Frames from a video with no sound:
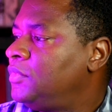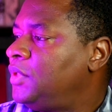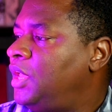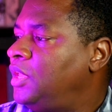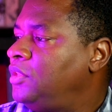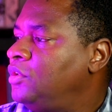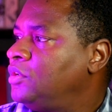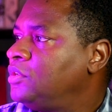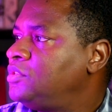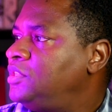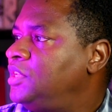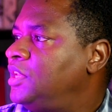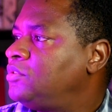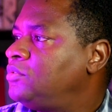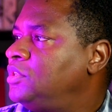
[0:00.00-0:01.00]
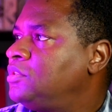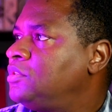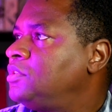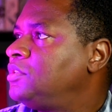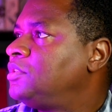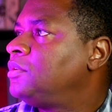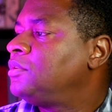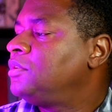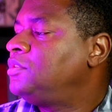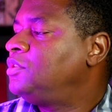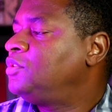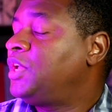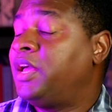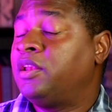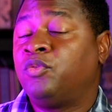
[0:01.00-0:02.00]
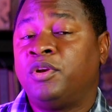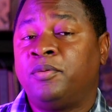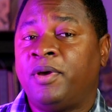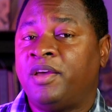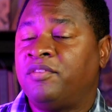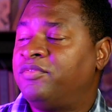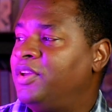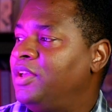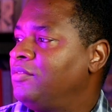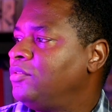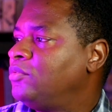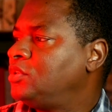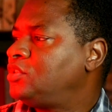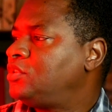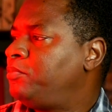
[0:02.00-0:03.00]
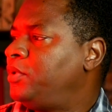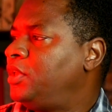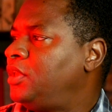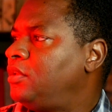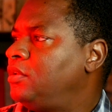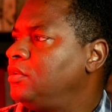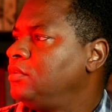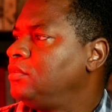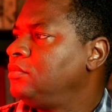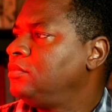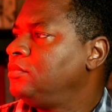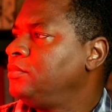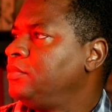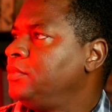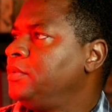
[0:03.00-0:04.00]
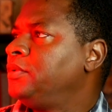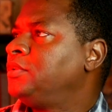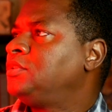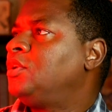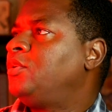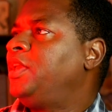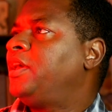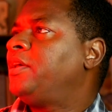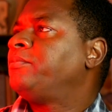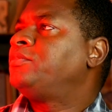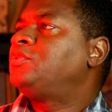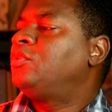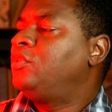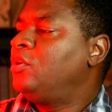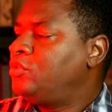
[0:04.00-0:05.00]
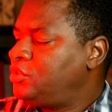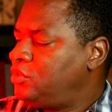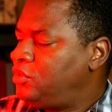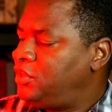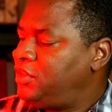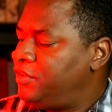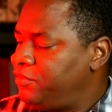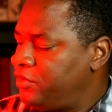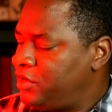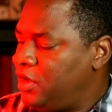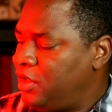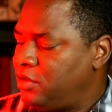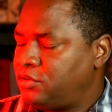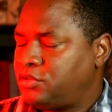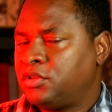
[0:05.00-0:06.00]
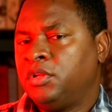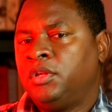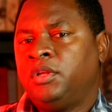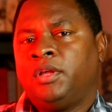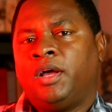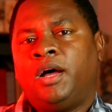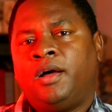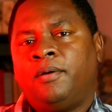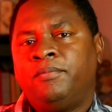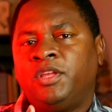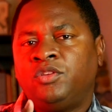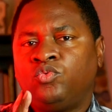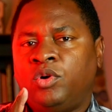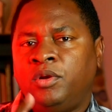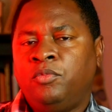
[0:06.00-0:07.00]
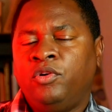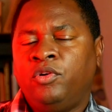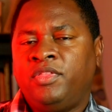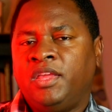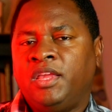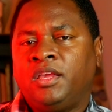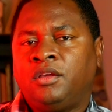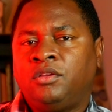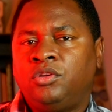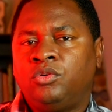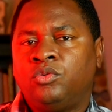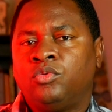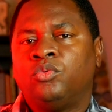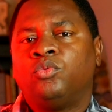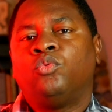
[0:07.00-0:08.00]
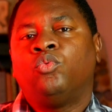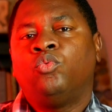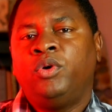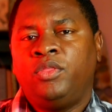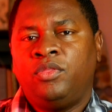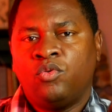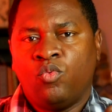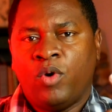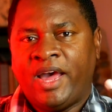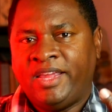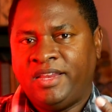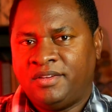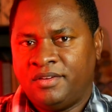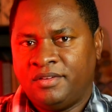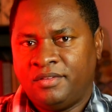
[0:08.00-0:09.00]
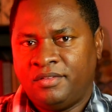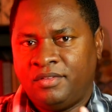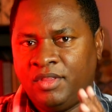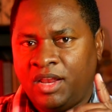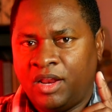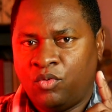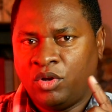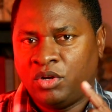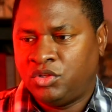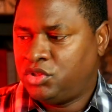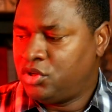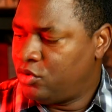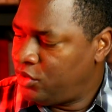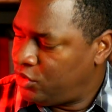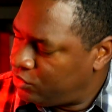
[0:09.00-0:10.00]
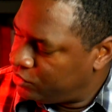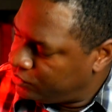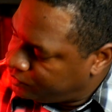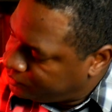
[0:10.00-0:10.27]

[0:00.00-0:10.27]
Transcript: And you can see as this is kind of one of my favorite ones, the pink. So yeah, so those are the different colors. There's one more thing it could do with the white that I want to show you.